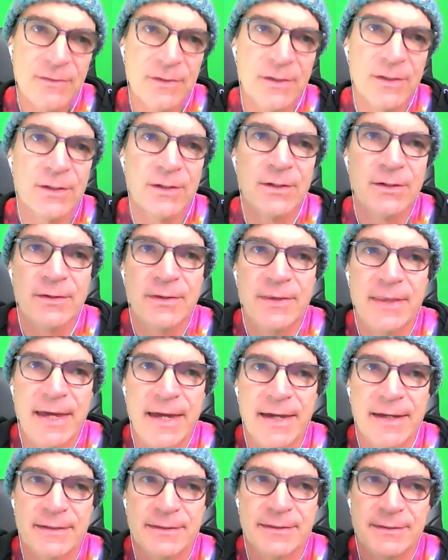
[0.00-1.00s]
learned
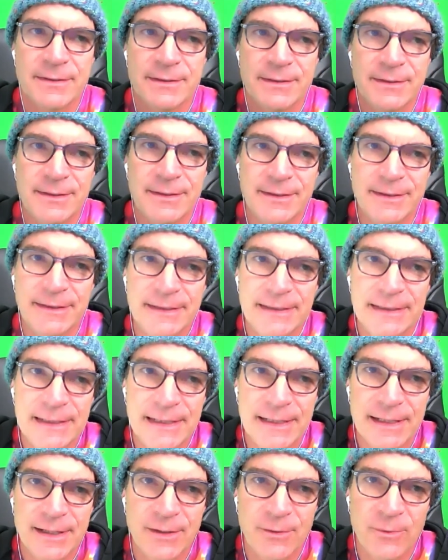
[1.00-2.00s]
that
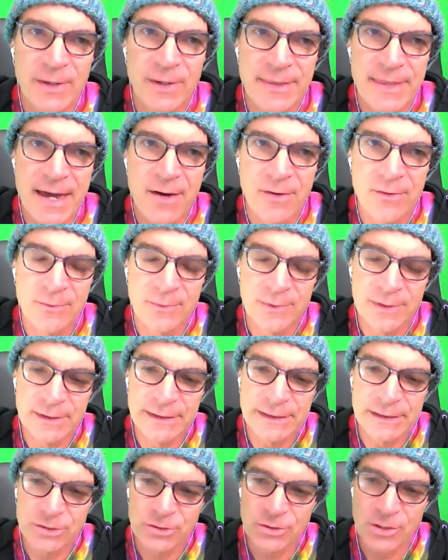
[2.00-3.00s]
without
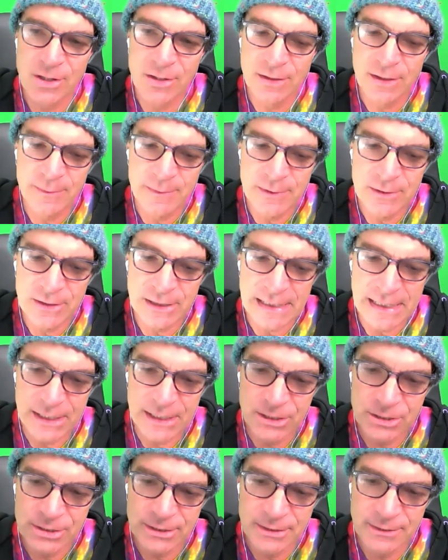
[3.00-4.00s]
really strong
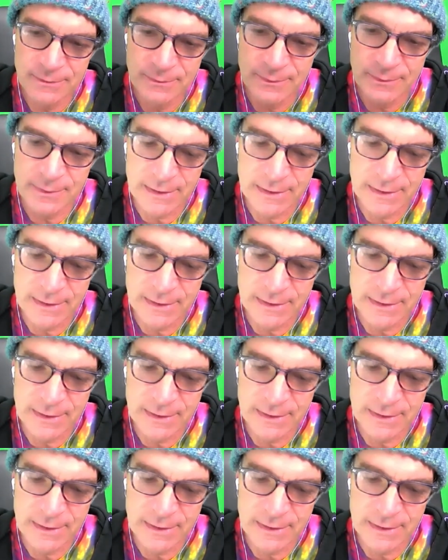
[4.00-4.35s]
communication,